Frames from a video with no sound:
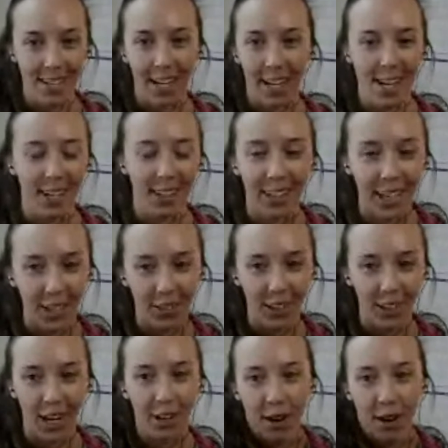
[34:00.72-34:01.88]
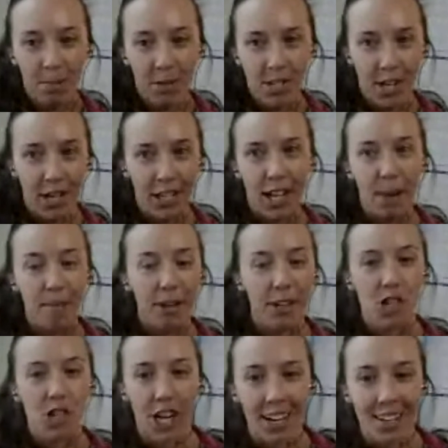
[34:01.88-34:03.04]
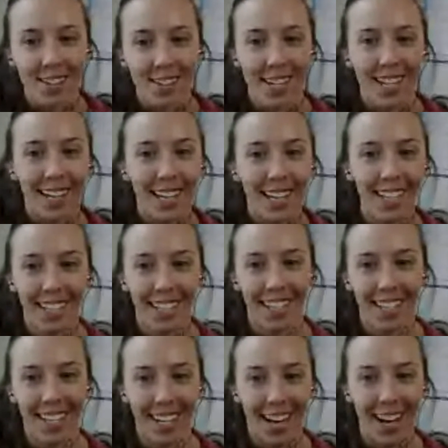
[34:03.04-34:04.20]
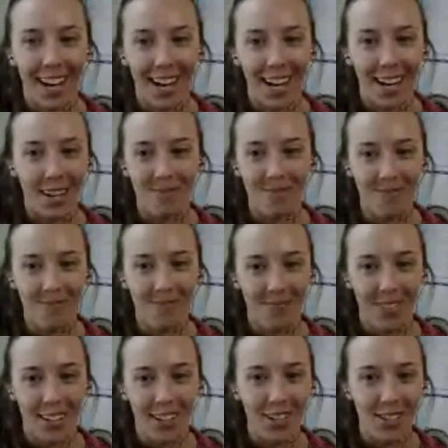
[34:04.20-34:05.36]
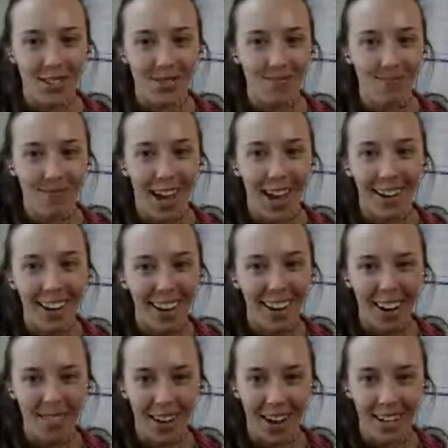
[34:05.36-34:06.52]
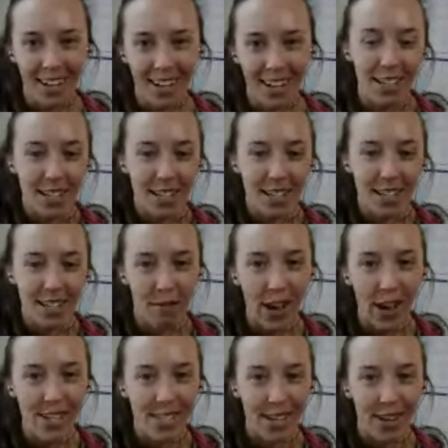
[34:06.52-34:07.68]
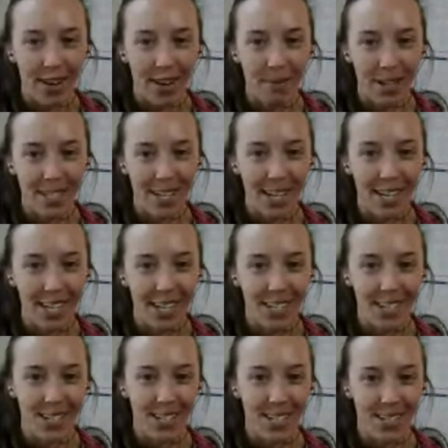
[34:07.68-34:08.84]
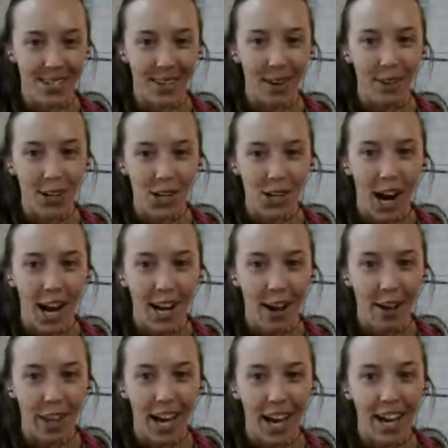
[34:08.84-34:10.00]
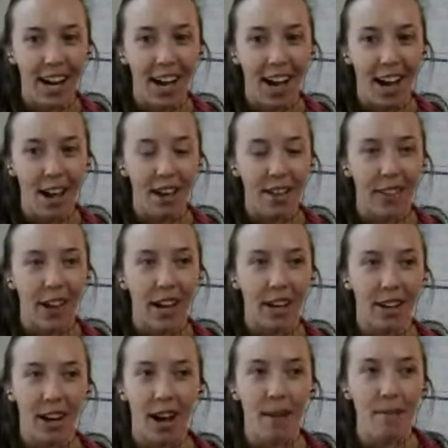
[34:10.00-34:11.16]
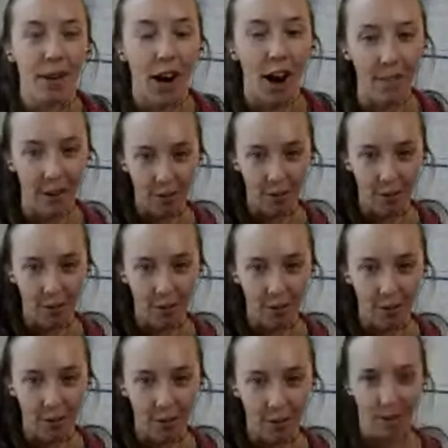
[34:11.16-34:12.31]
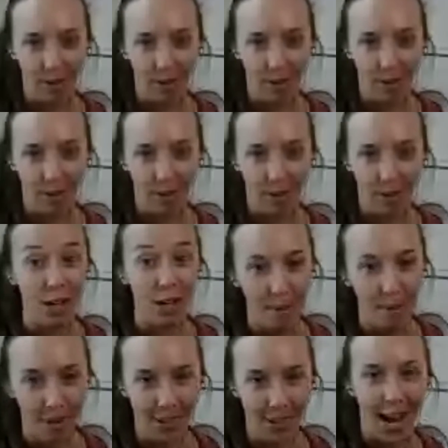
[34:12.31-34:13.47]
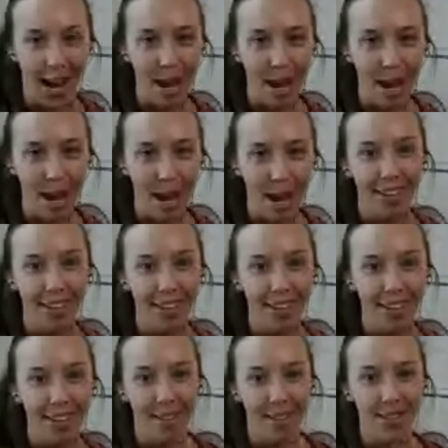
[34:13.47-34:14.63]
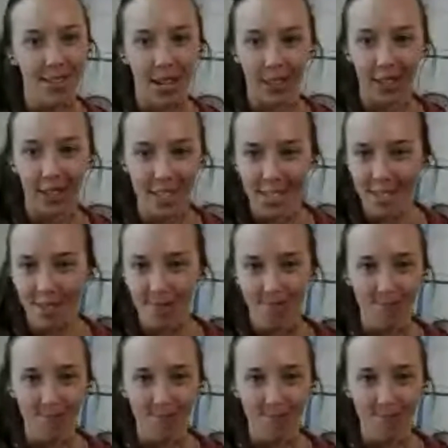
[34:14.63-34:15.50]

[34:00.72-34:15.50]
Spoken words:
like exactly like you. Like I grew up just like climbing trees and Um, just I don't know. I just think it's a good fit, so I'm excited to just give it a try now that I'm recovered from having the kids and I have a little bit more time. I'm just like, let's